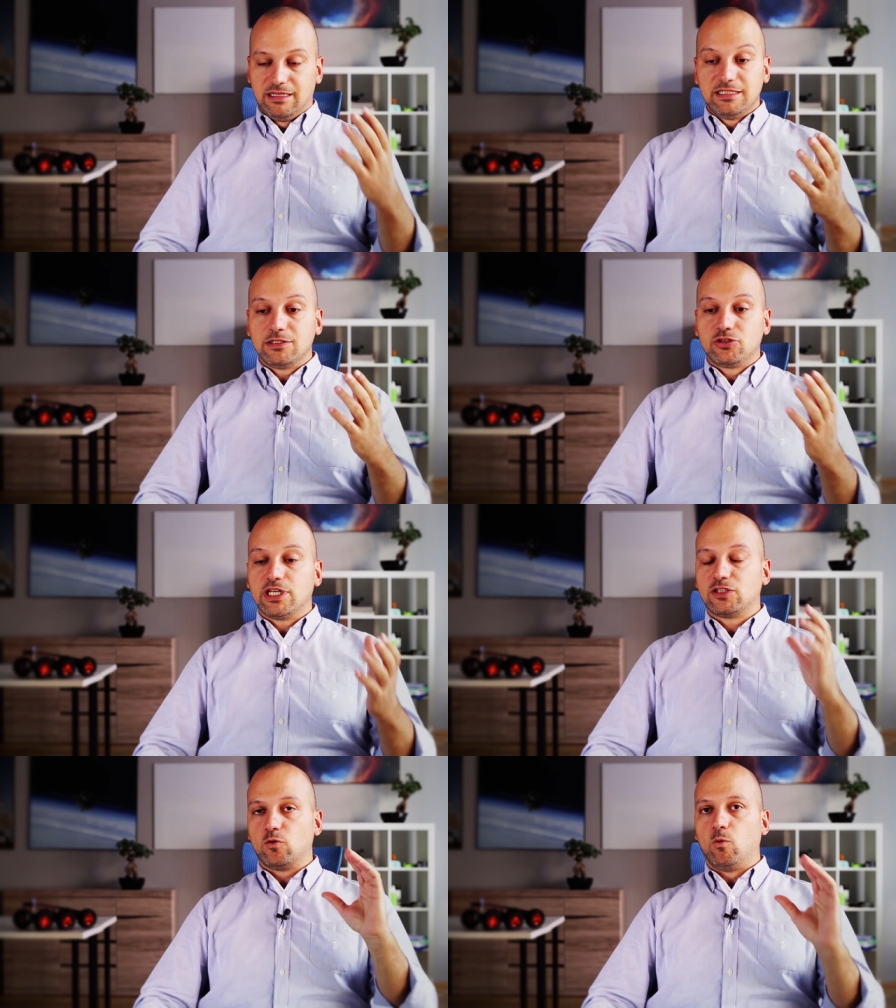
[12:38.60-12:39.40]
This is
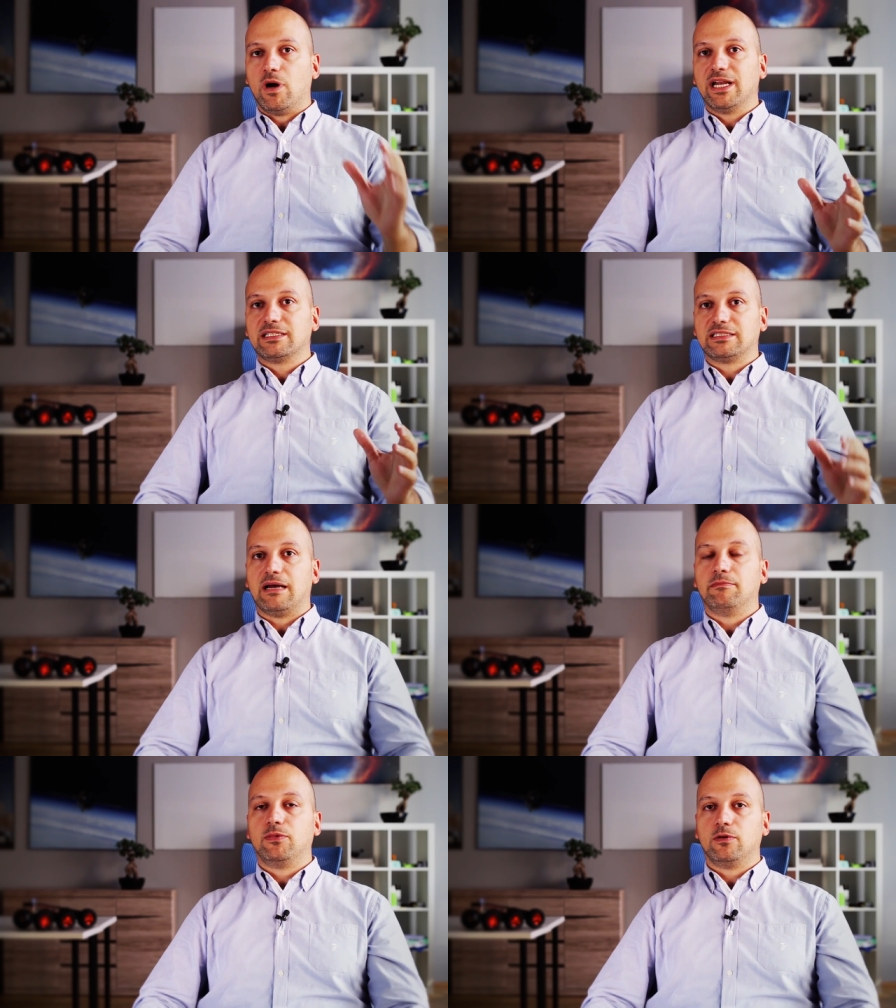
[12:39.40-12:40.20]
just one
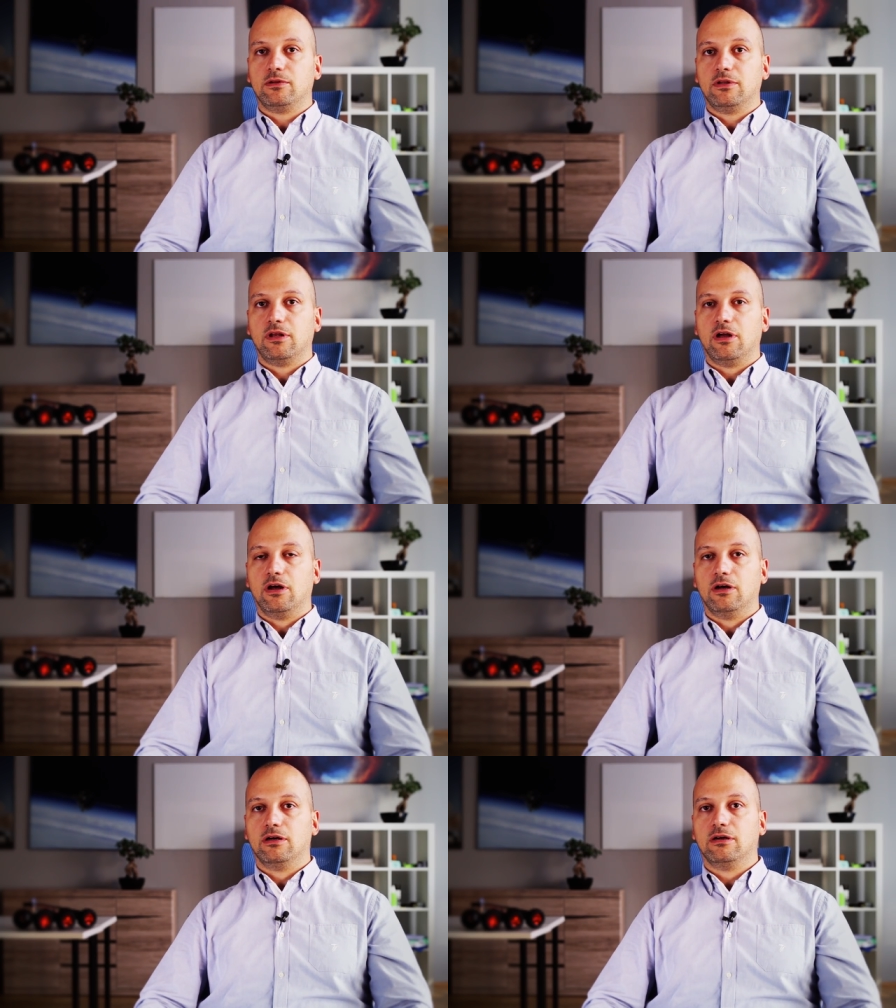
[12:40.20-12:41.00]
example
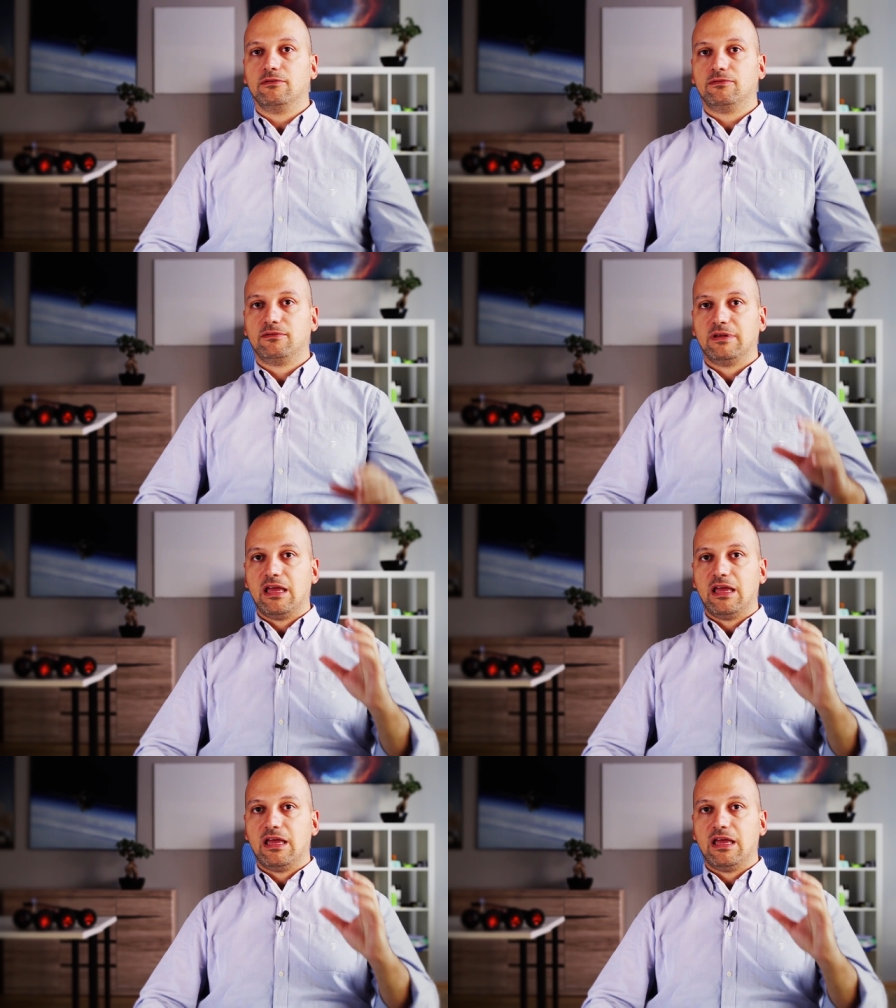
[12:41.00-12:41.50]
of